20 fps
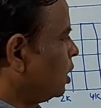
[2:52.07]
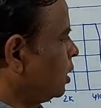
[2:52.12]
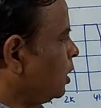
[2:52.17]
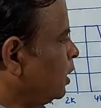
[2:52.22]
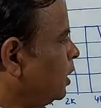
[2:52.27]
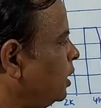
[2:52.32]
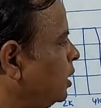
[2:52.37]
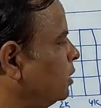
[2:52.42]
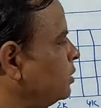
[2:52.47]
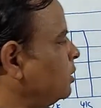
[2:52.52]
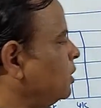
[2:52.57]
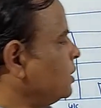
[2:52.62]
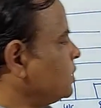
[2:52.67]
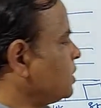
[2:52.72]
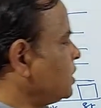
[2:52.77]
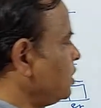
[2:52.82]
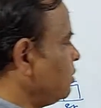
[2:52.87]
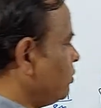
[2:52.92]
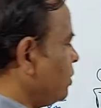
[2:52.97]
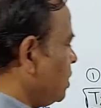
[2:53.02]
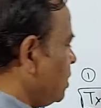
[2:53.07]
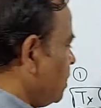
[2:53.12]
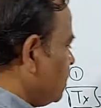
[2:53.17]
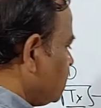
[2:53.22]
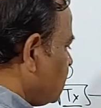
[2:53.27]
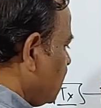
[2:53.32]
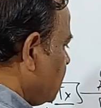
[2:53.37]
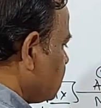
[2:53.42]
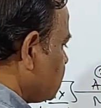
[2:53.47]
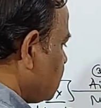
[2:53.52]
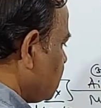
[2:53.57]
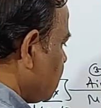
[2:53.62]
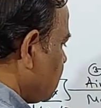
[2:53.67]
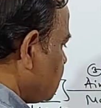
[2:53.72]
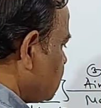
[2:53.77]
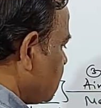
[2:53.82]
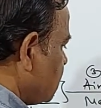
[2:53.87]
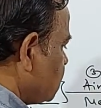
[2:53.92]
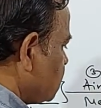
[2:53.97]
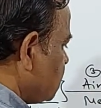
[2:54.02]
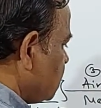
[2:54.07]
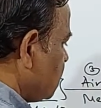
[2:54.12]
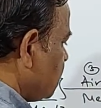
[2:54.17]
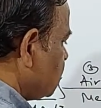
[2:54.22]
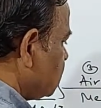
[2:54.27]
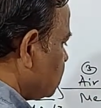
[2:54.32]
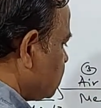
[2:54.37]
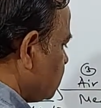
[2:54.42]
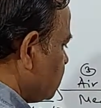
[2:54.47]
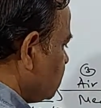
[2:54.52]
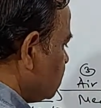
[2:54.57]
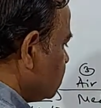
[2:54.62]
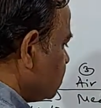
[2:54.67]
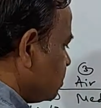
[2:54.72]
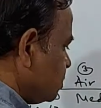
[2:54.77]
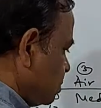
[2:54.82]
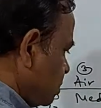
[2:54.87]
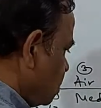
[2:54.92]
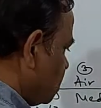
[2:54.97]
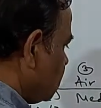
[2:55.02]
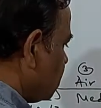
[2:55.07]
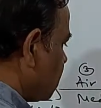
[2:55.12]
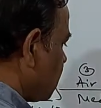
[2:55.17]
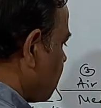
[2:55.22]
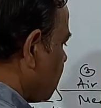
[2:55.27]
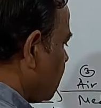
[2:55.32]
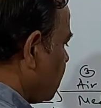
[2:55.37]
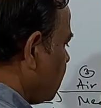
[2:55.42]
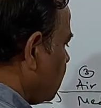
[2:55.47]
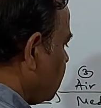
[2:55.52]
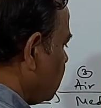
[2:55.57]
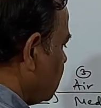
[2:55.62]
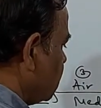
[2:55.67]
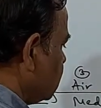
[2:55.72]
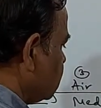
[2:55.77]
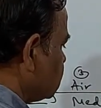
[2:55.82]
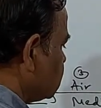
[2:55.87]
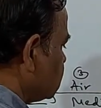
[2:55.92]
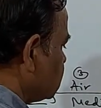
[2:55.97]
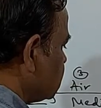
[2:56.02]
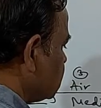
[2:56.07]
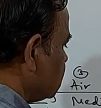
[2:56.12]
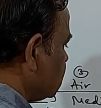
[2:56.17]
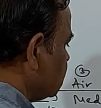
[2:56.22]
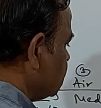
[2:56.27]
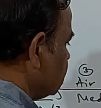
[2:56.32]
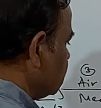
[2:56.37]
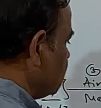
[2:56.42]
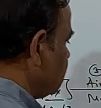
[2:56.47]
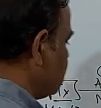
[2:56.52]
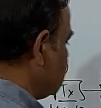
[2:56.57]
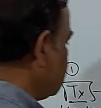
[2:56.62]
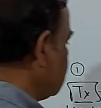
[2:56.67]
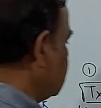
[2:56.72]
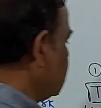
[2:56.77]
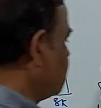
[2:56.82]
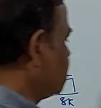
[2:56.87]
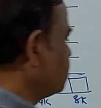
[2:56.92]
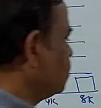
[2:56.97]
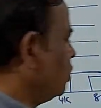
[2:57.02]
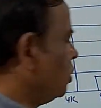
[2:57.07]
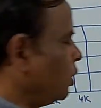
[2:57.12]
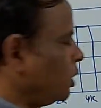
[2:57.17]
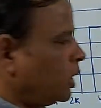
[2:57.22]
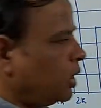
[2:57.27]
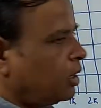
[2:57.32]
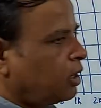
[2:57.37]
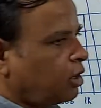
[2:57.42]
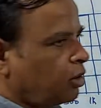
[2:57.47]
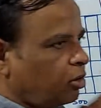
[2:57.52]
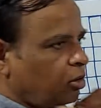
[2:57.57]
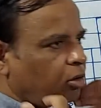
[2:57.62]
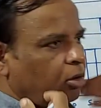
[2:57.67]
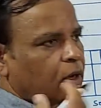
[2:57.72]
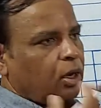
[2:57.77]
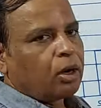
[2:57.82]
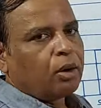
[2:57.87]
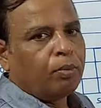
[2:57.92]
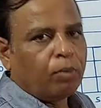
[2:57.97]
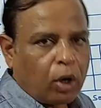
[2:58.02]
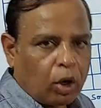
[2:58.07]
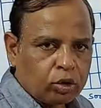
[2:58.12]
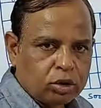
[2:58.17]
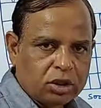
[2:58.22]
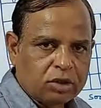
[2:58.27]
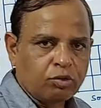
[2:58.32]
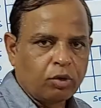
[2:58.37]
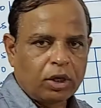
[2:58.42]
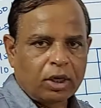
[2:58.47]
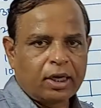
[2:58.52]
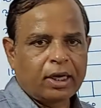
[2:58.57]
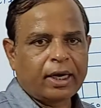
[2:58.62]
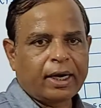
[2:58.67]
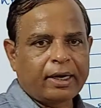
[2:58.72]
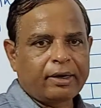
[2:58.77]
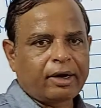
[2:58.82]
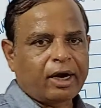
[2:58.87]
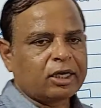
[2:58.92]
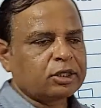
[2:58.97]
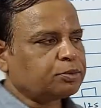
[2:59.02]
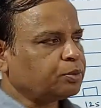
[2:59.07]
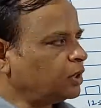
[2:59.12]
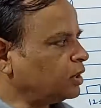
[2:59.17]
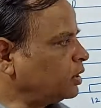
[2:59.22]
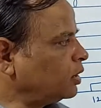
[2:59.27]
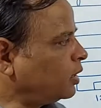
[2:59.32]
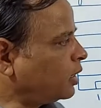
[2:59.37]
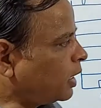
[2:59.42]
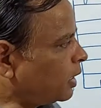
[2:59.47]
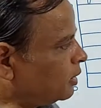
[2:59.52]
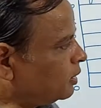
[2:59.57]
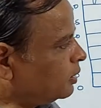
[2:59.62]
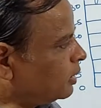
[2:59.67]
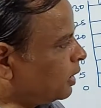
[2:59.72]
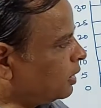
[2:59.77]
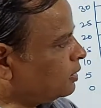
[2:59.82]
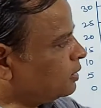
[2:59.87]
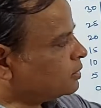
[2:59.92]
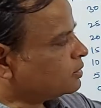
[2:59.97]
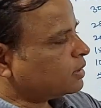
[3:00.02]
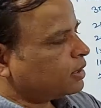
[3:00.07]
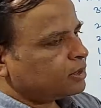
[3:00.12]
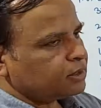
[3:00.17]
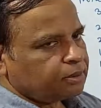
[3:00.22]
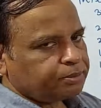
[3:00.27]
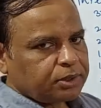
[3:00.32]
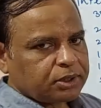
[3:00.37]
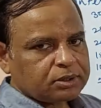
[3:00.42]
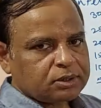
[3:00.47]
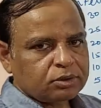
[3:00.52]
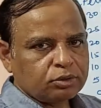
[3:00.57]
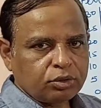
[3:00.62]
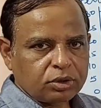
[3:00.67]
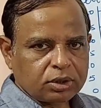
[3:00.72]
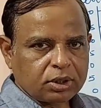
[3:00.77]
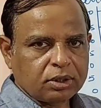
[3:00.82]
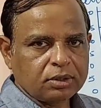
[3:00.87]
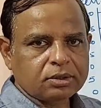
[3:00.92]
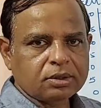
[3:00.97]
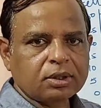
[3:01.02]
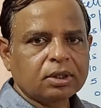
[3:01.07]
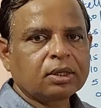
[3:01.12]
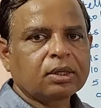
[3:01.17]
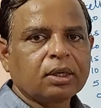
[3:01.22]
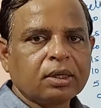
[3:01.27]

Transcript: Here the receiver, the listener is listening through, okay, ears. So your mouth is working like a transmitter, and the other side, the person who is listening,